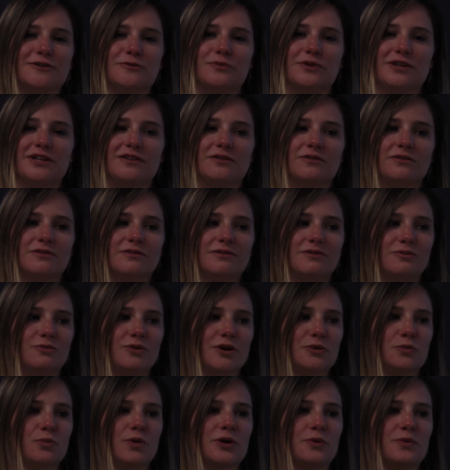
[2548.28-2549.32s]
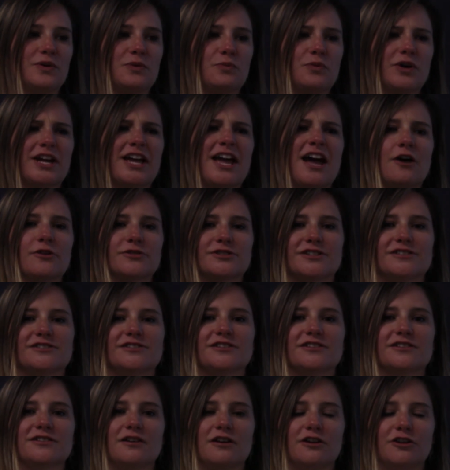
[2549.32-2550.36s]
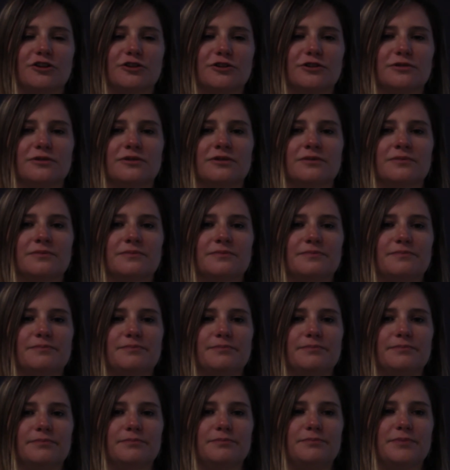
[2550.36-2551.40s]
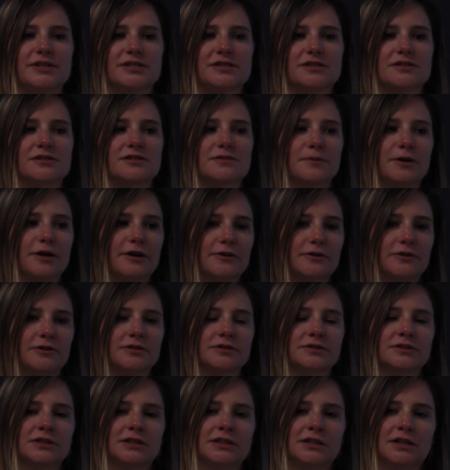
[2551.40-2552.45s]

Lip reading: that what counts as a good business model.